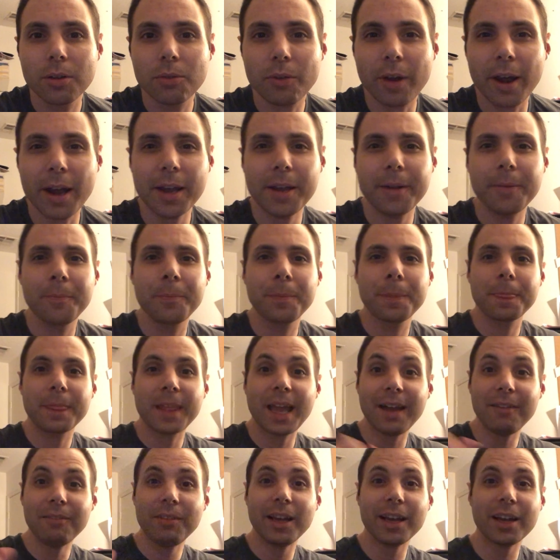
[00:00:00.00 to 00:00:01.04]
Right?
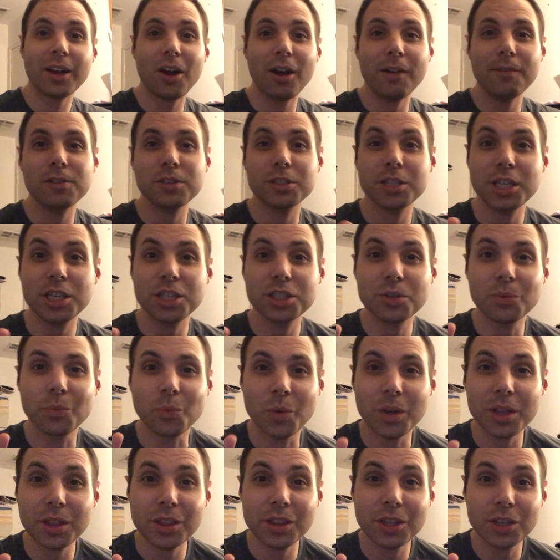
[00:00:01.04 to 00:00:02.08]
Have that
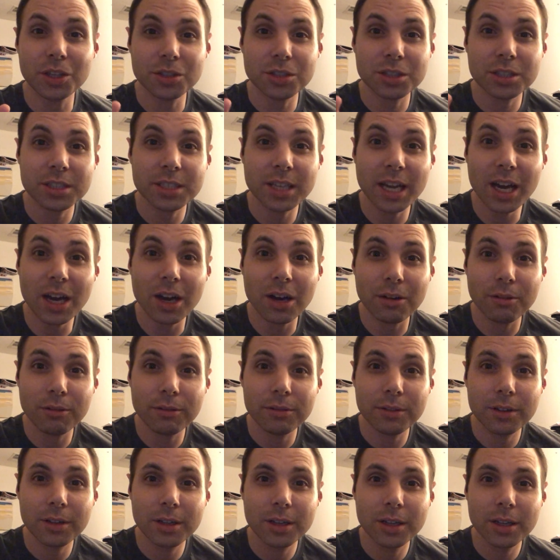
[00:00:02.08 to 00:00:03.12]
conversation with yourself.
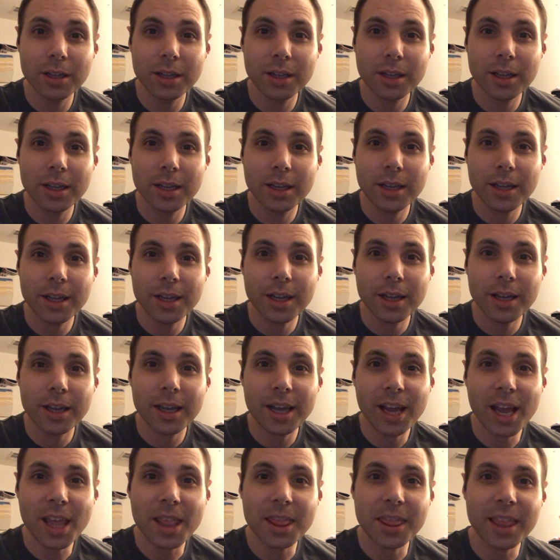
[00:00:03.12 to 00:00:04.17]

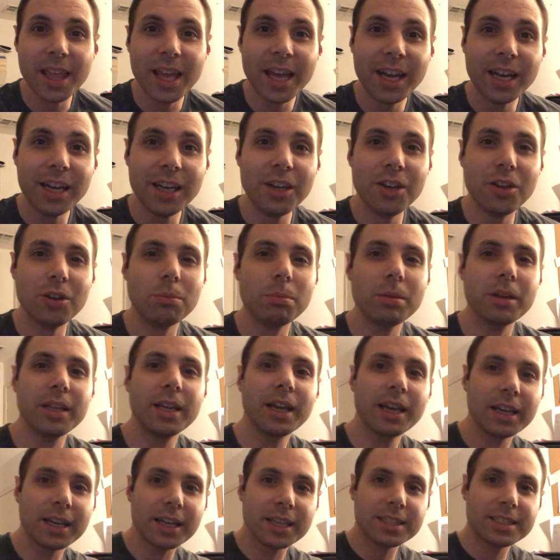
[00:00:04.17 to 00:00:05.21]
And then you'll
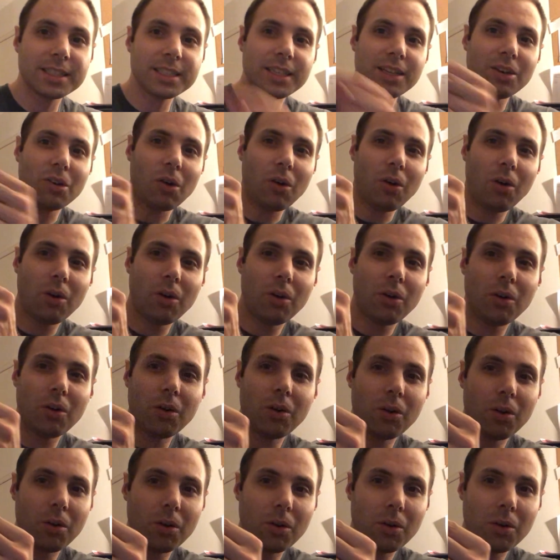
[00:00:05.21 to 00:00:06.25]
begin to see all
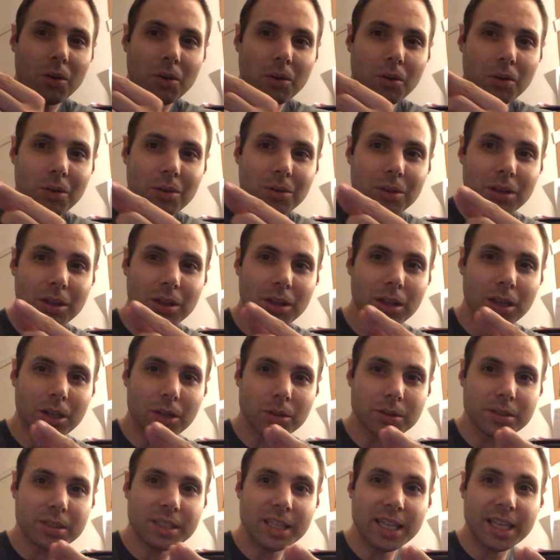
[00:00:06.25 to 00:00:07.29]
the
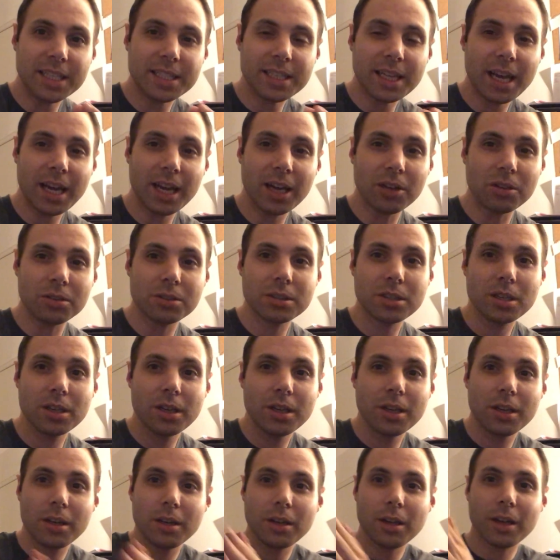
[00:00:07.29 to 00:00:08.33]
little details,
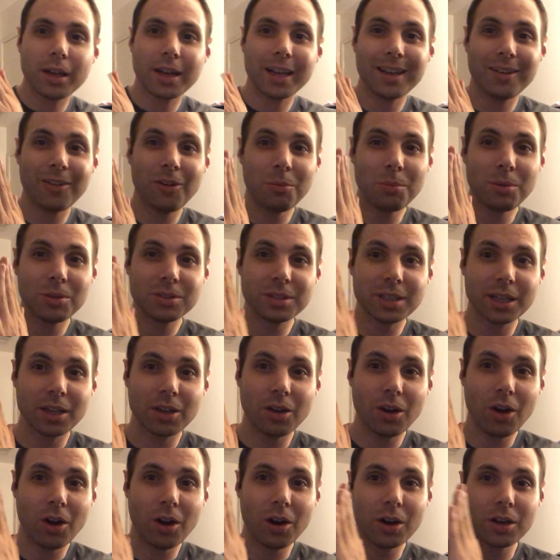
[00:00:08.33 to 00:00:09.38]
almost like
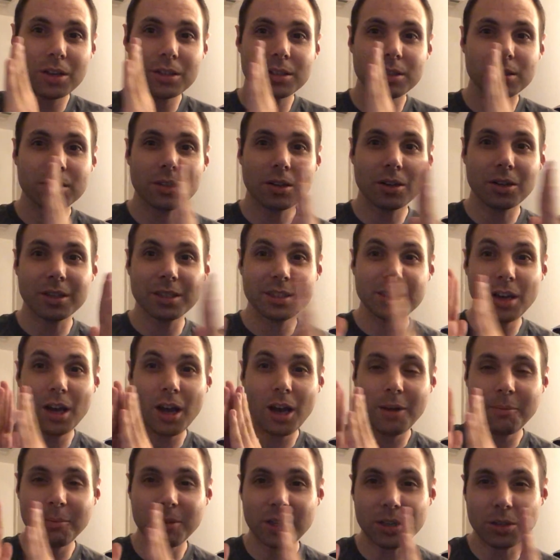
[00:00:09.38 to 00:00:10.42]
cards or
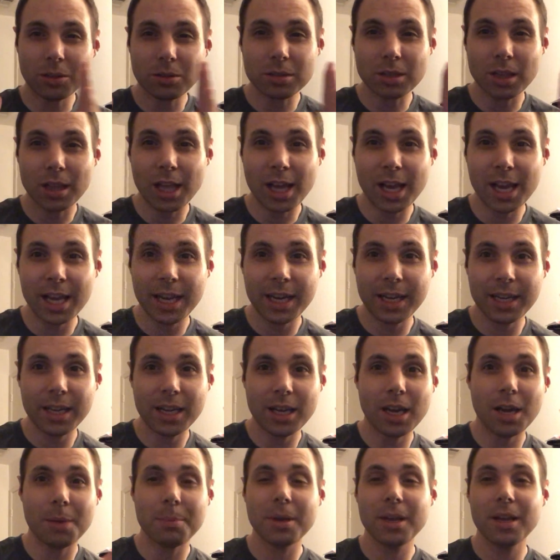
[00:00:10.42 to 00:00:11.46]
dominoes
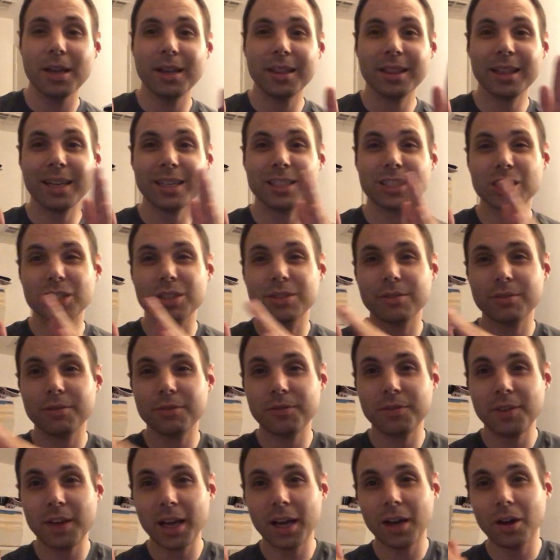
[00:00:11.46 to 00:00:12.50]
lining up that just
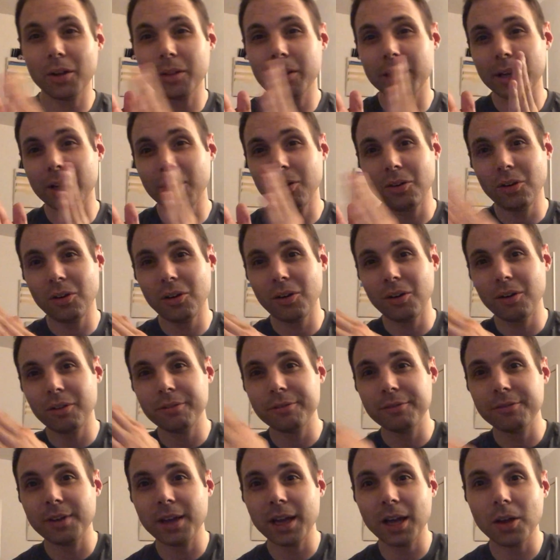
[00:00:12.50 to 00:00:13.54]
fell. They all
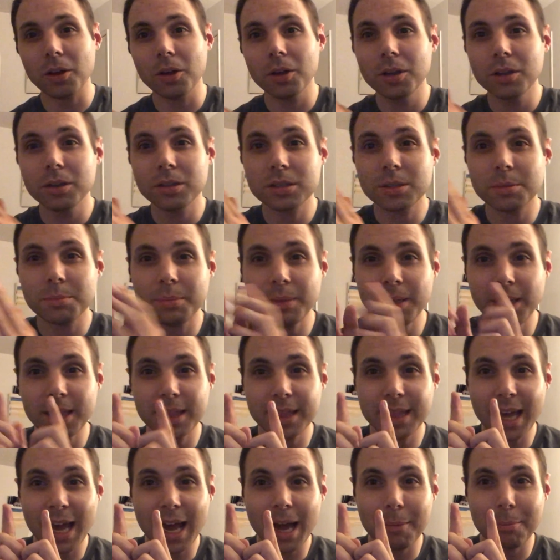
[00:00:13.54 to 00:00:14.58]
fell to
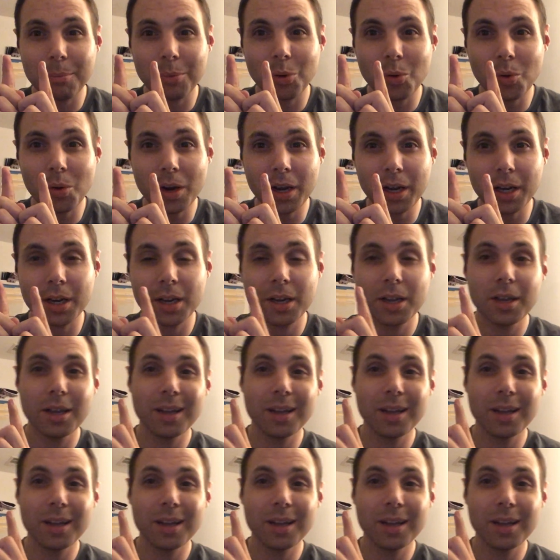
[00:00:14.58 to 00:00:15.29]
meet that point